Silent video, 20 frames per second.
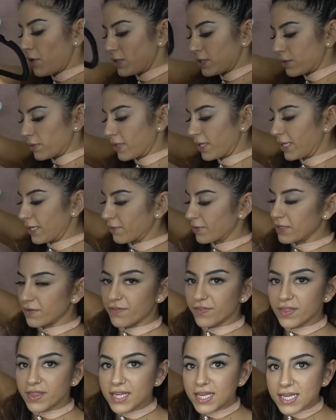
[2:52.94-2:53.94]
also getting rid
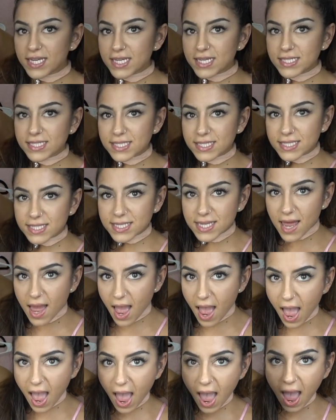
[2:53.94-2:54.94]
of this
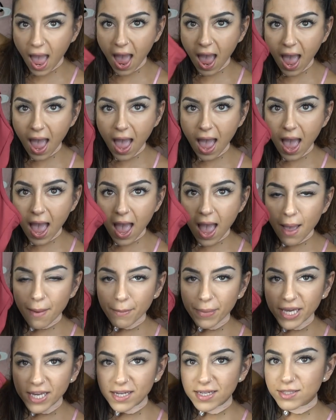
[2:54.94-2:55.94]

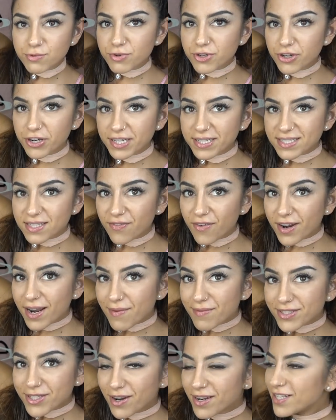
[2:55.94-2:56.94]
because returning stuff on
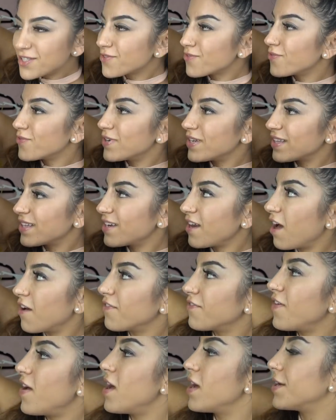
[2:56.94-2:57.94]
Amazon is really
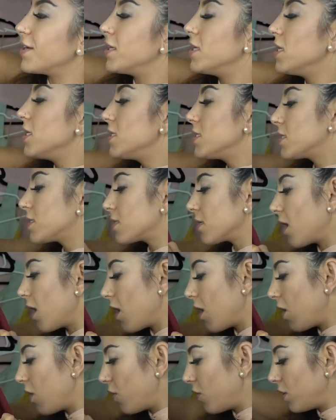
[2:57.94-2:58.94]
not fun.
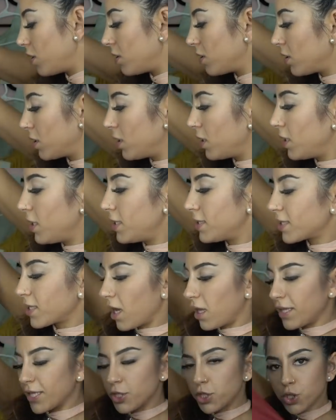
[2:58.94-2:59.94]
So it's
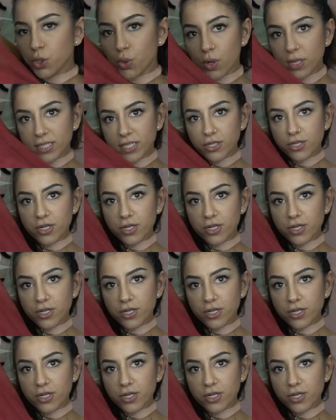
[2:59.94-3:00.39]
got like shorts